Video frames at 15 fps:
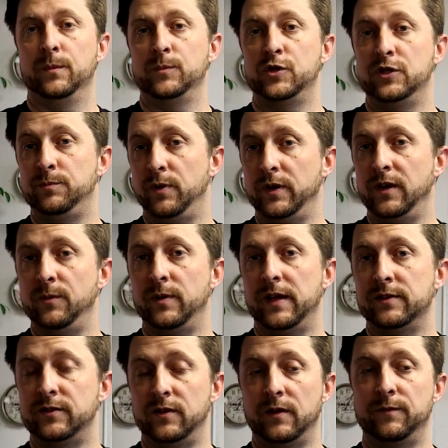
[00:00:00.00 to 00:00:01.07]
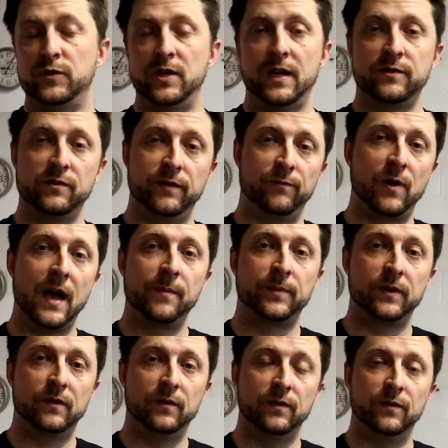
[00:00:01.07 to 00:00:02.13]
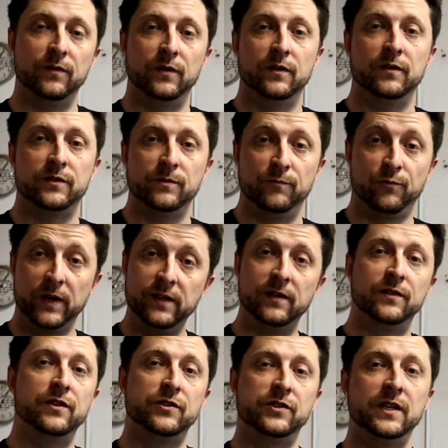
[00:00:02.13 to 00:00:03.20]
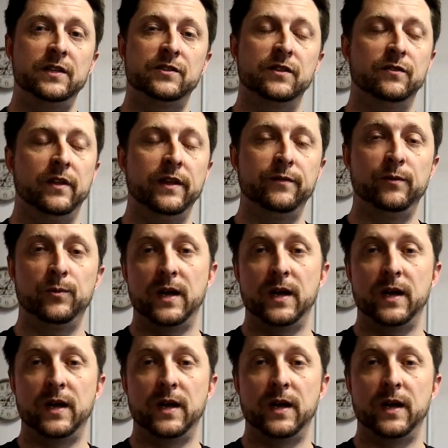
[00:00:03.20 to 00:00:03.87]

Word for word: She's pretty good with that stuff. She actually redid the seats in leather.